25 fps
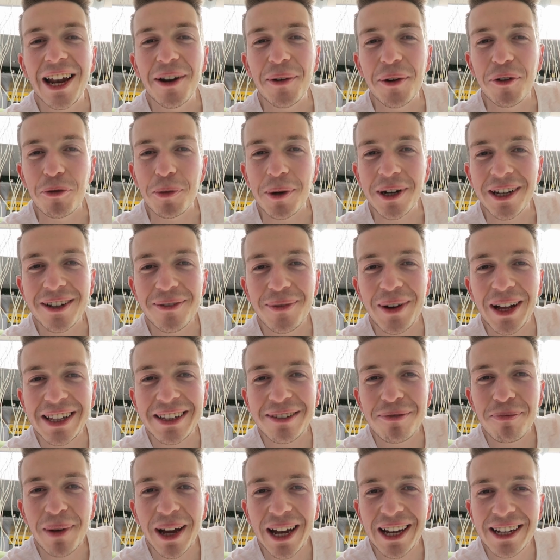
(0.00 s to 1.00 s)
Hello everybody and
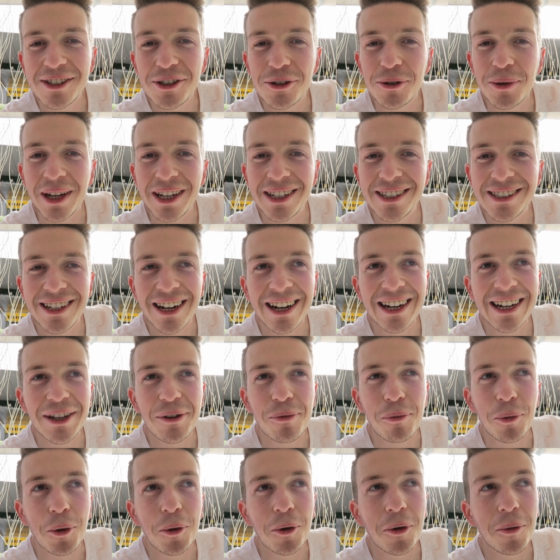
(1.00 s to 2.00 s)
welcome back to a
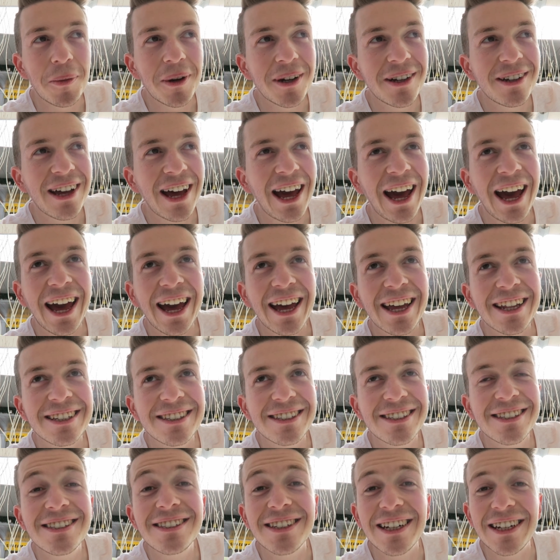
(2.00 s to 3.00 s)
slightly warmer
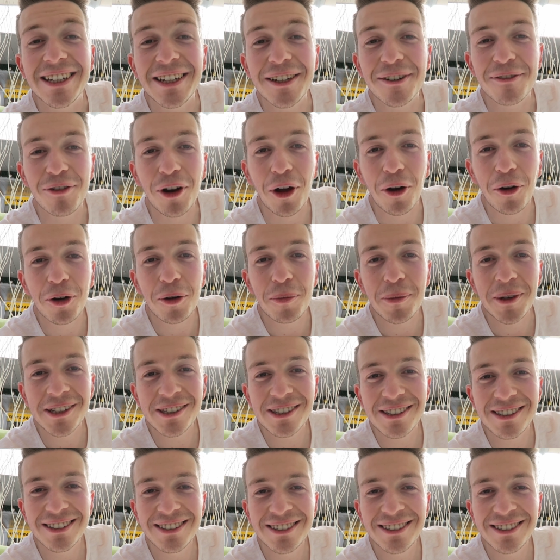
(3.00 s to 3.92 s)
and sunnier Vlogmas.